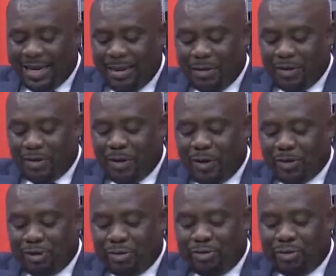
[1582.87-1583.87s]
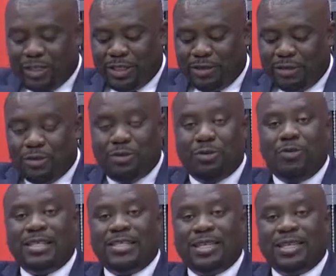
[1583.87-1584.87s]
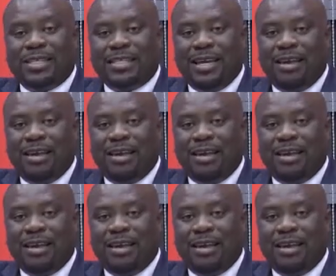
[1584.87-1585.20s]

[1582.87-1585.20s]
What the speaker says: Numbers to call 0302-216-541.